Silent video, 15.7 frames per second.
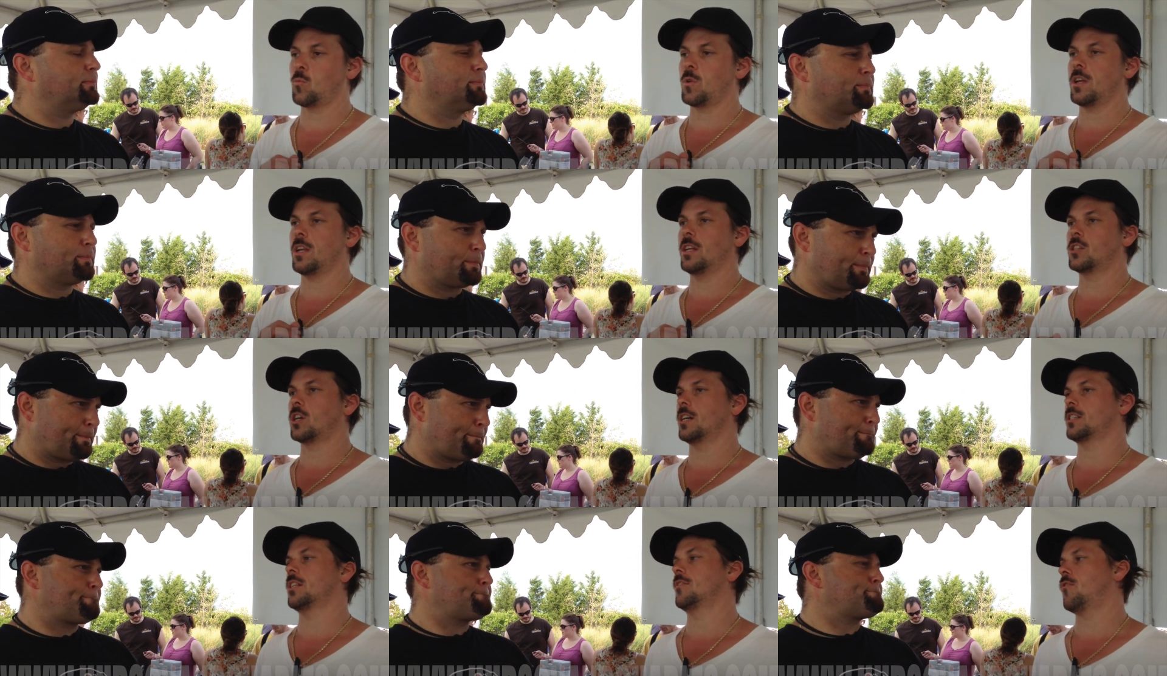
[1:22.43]
Speaker 1: We
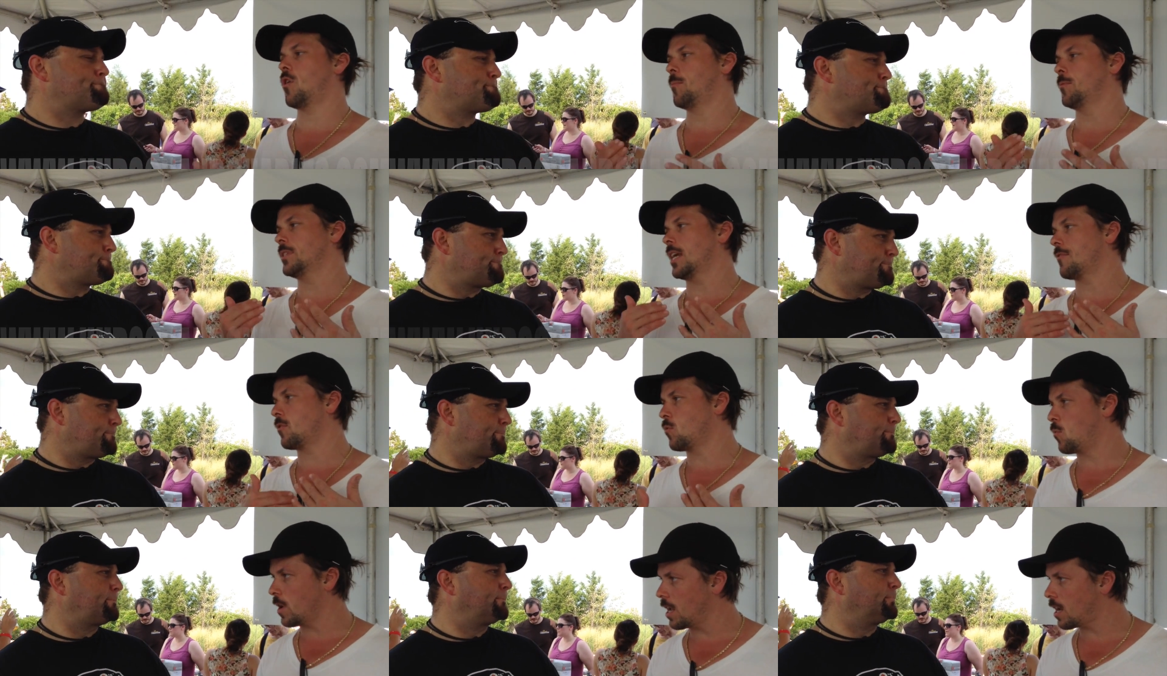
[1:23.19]
talk to the farmers
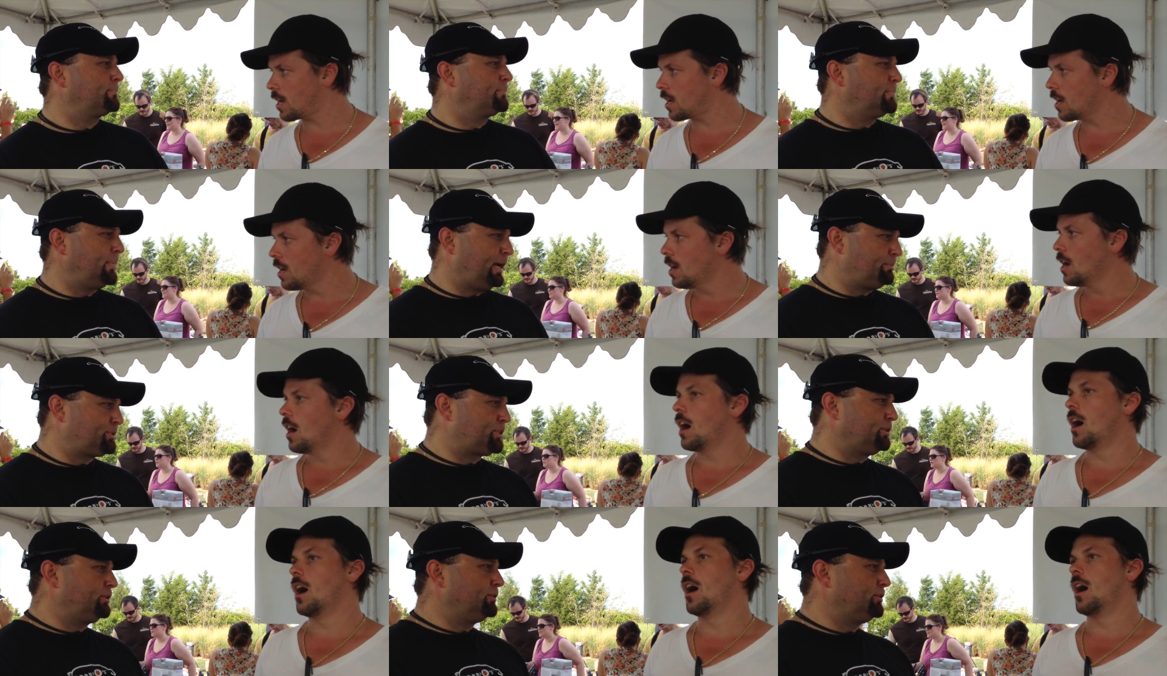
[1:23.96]
every
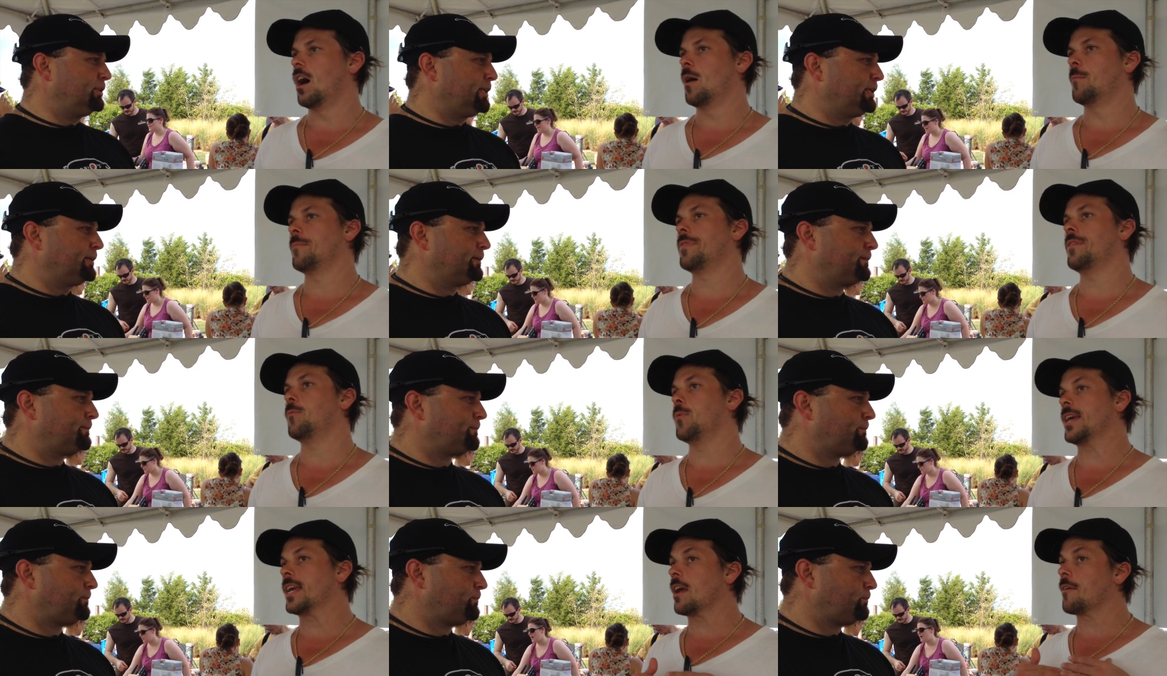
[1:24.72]
week. Um,
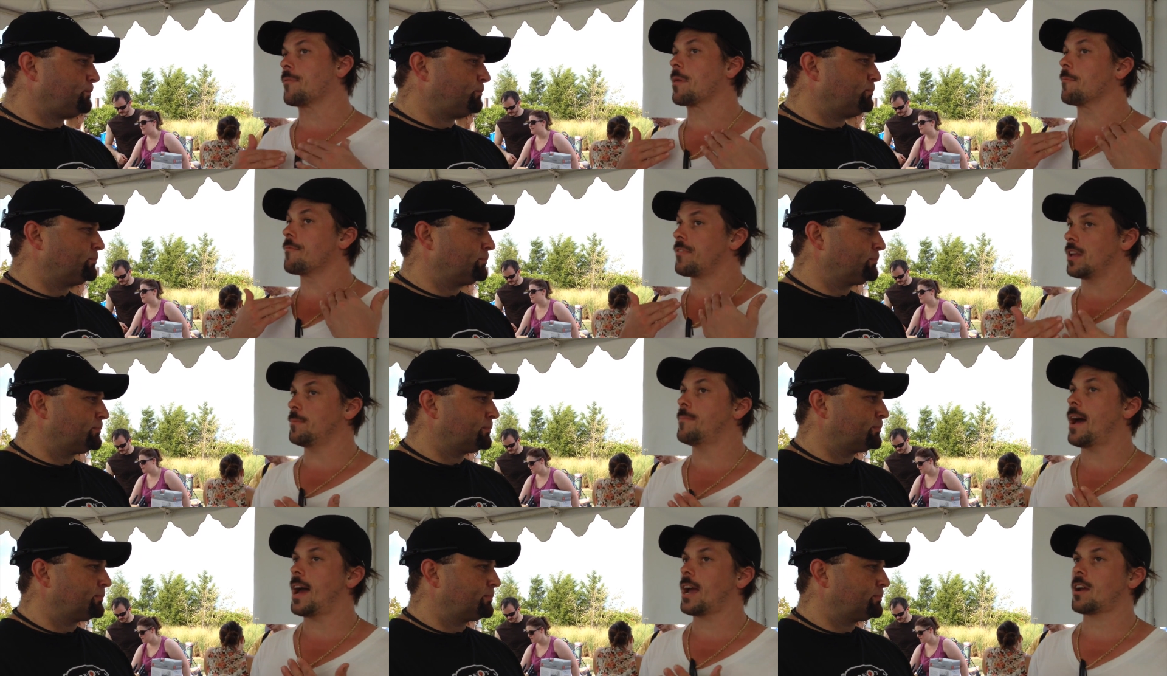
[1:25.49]
we give them
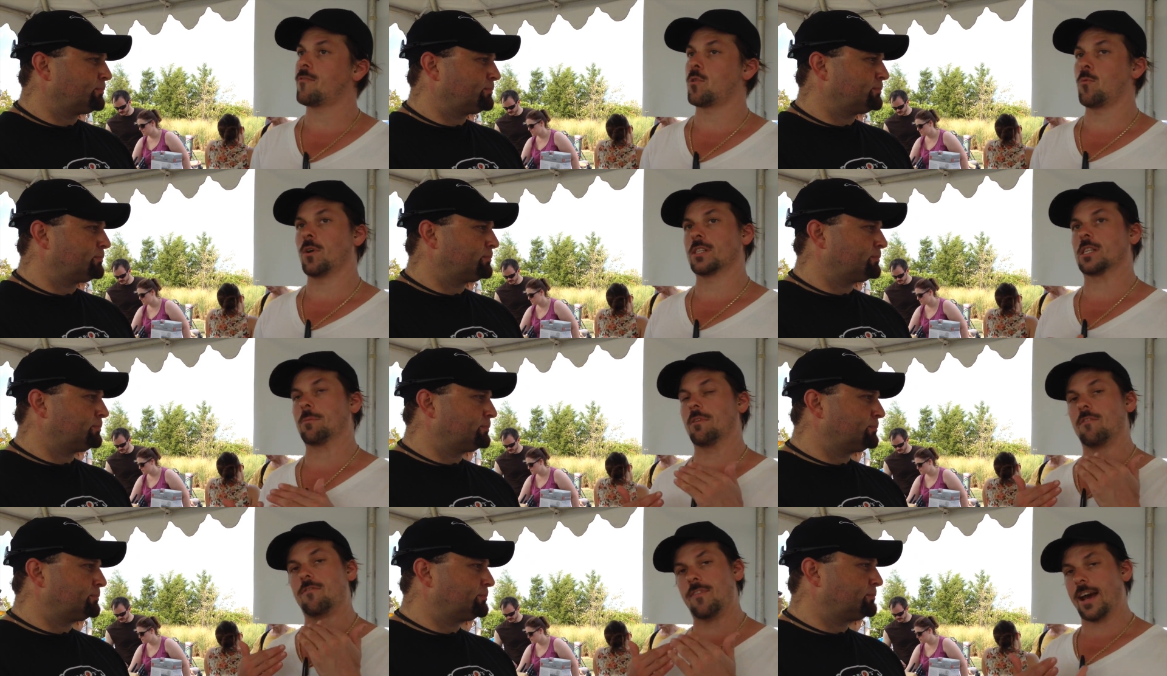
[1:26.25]
feedback. If we want
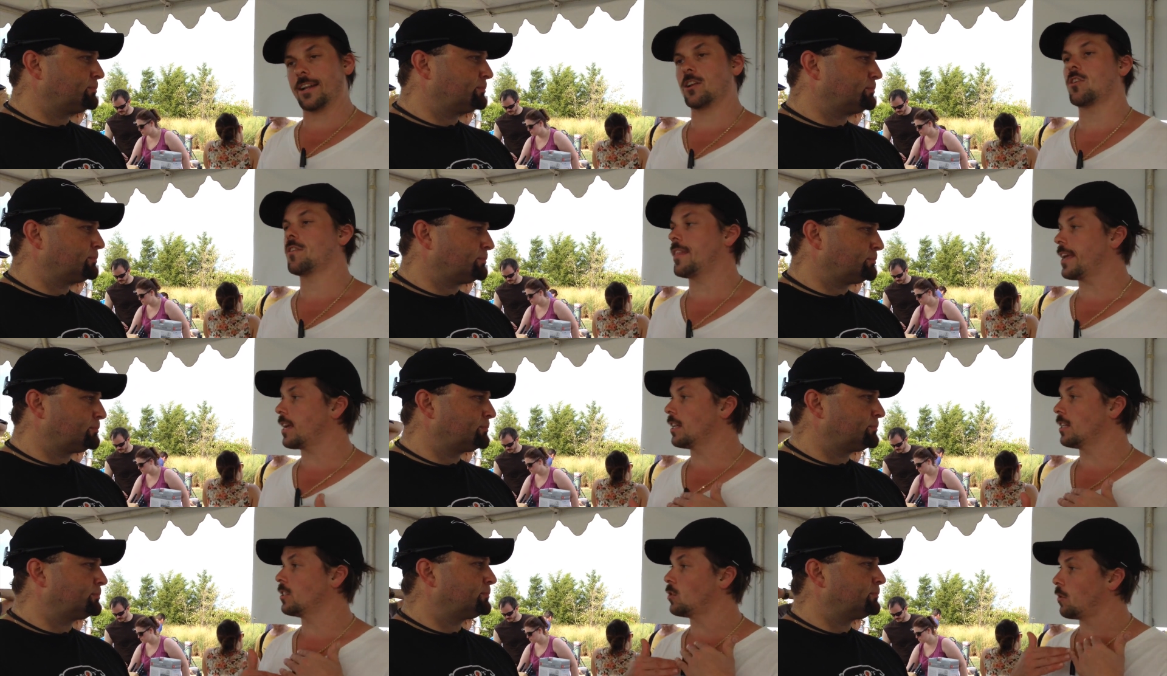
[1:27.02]
something fattier, they
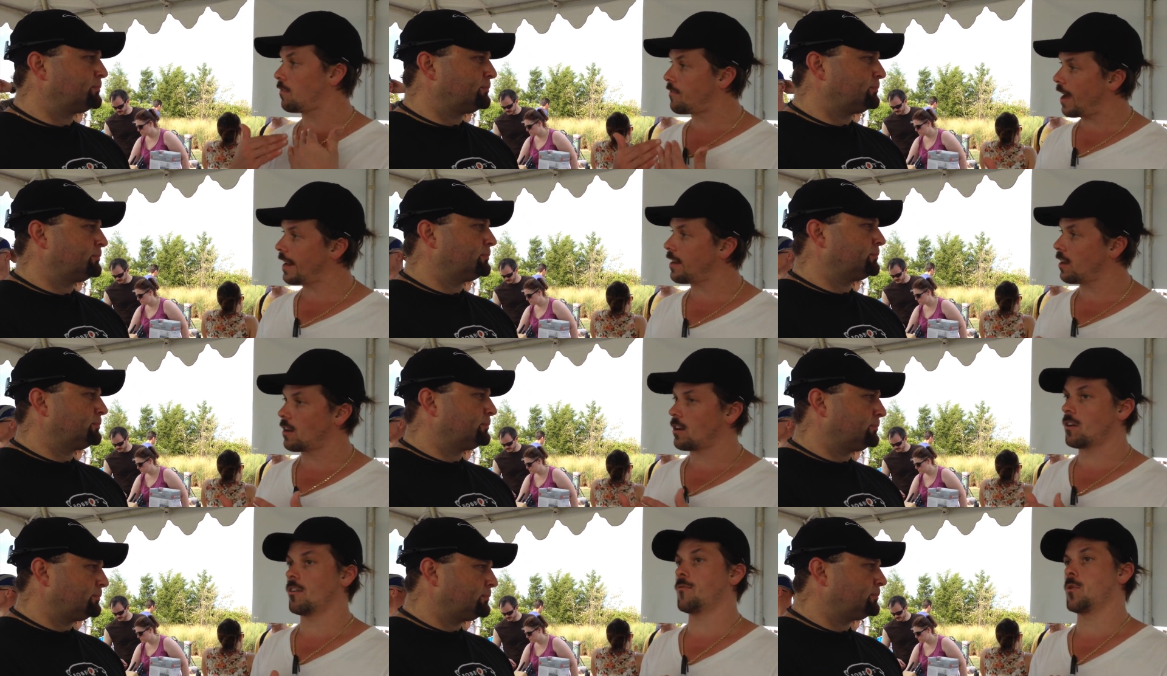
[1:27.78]
can do it fattier.
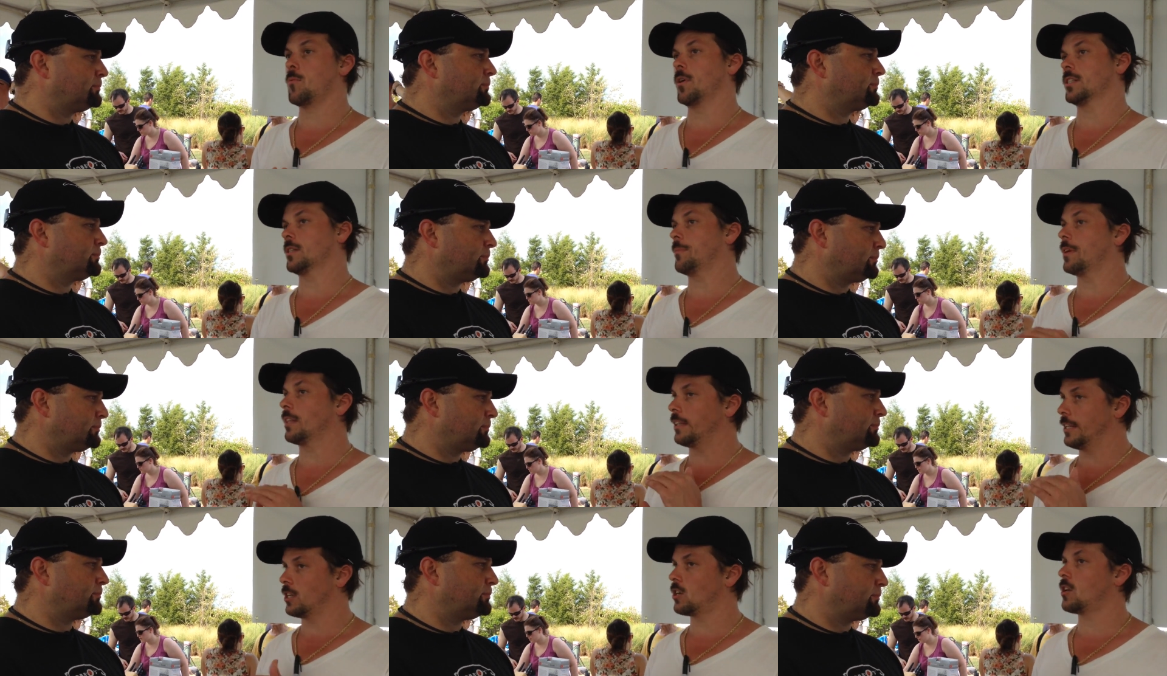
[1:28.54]
If we want something
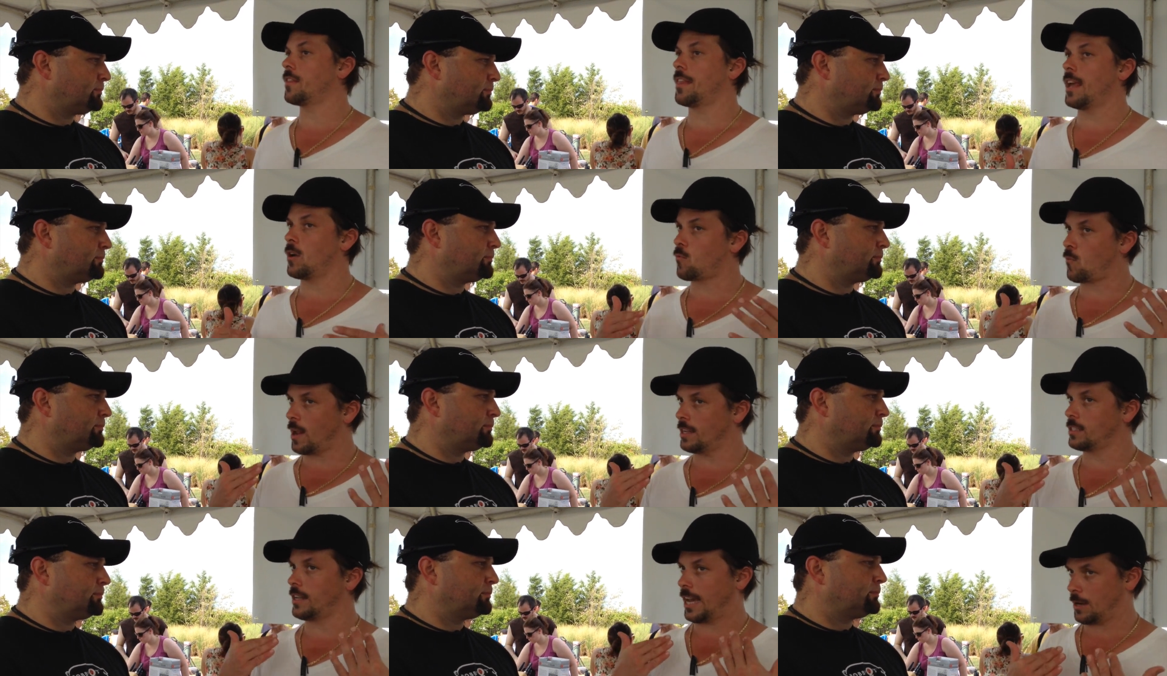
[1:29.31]
leaner, they
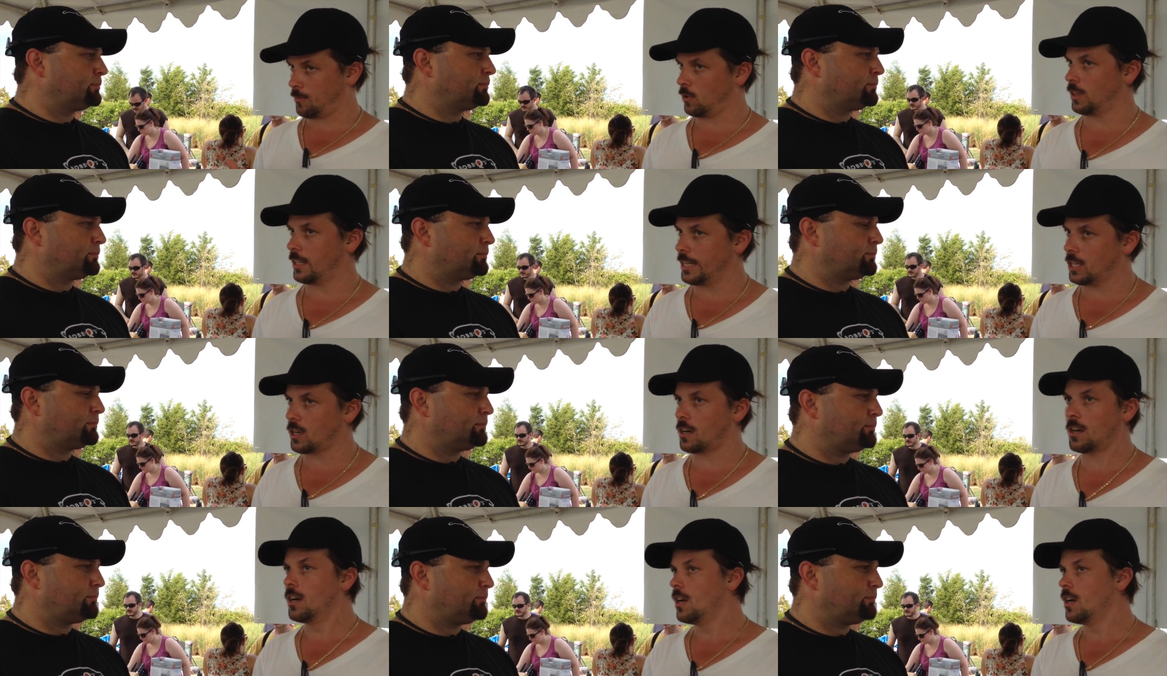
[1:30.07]
raise the animal leaner.